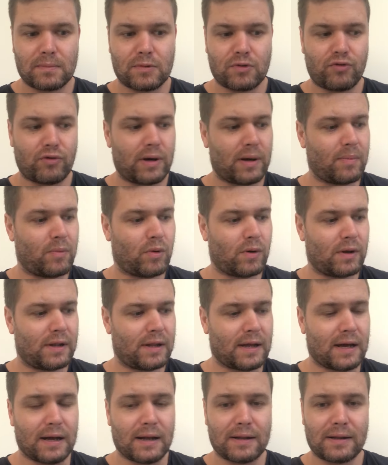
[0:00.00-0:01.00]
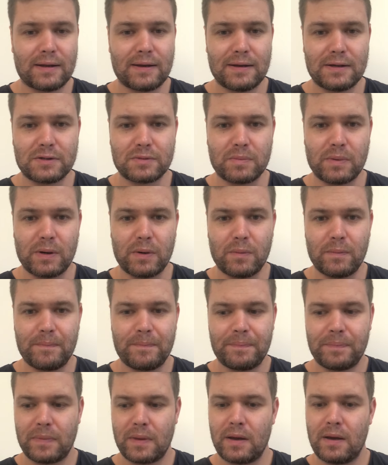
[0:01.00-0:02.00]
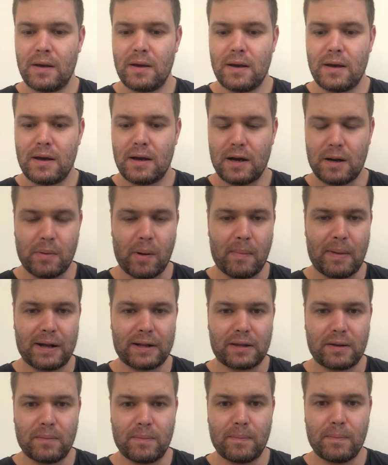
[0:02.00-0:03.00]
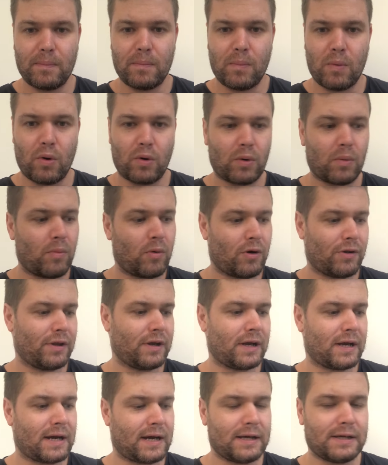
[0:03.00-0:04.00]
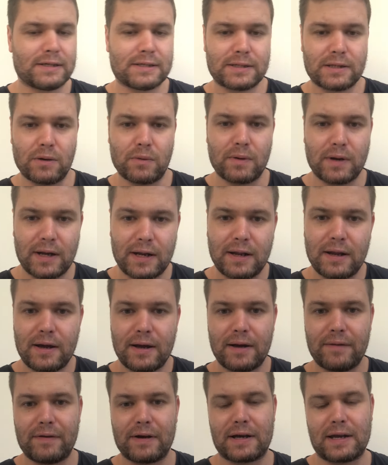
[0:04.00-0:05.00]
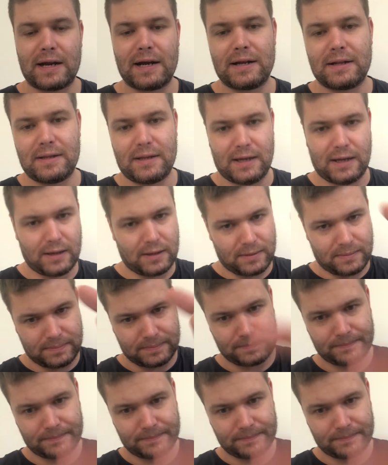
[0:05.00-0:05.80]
treble in that as well. I'll be back tomorrow morning, guys. Till then, have a cracking day.